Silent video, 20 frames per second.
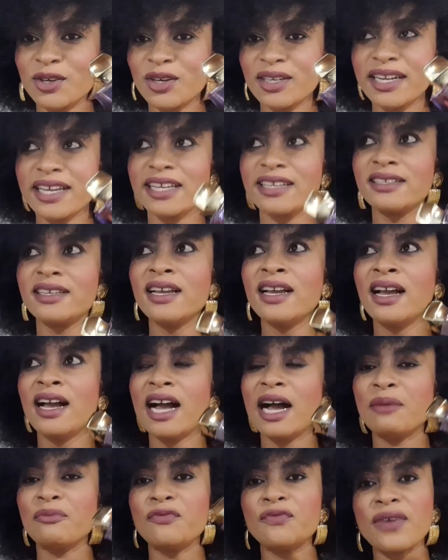on, and
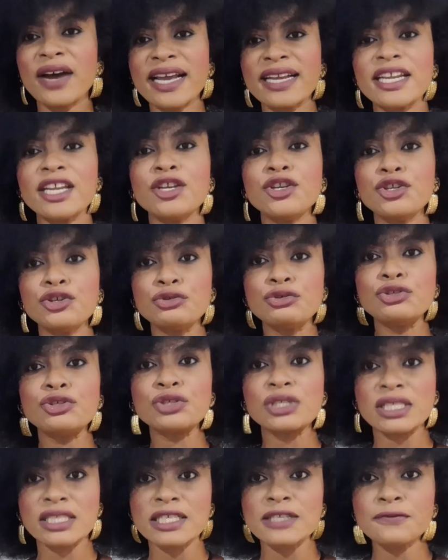I'm finding new
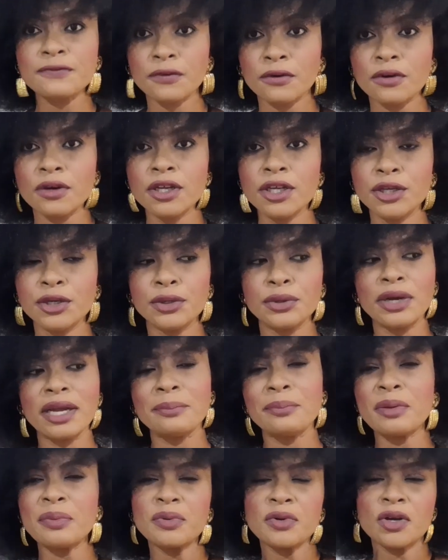uses for, you know,
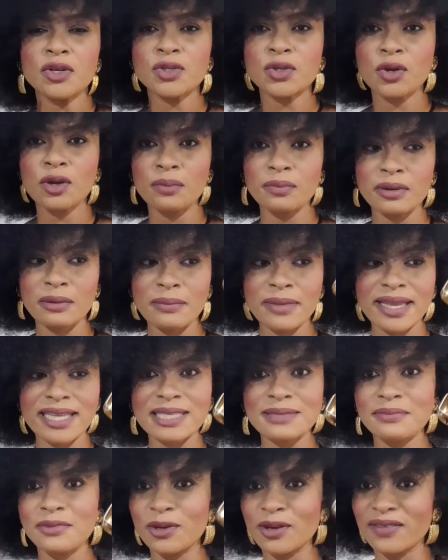and people also
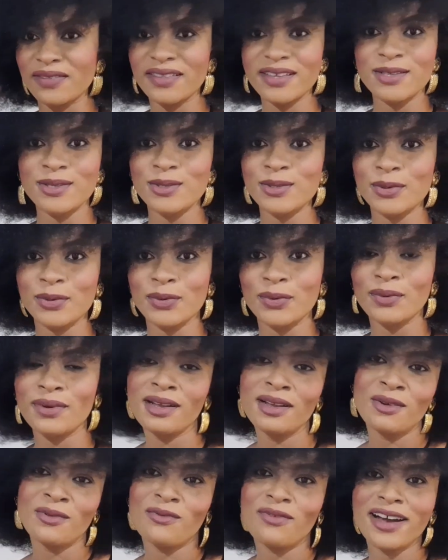compliment me on this, so
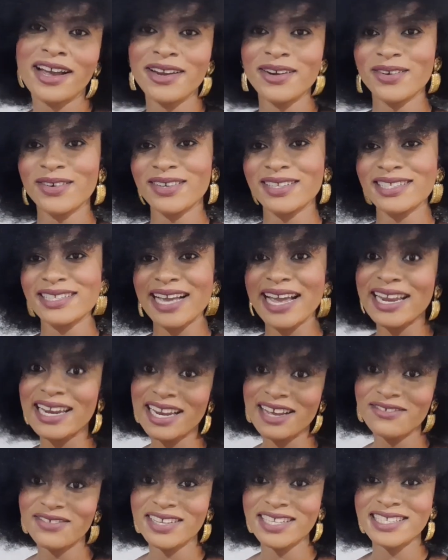why not? I
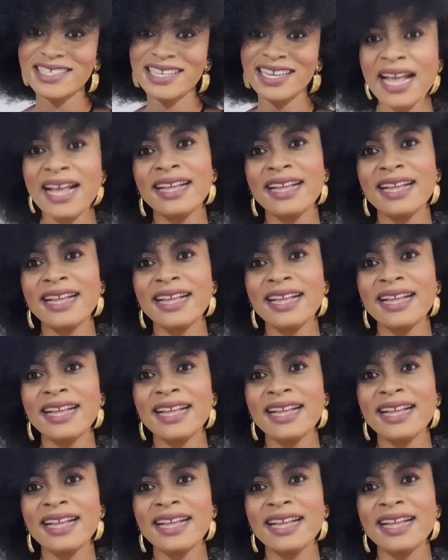love it.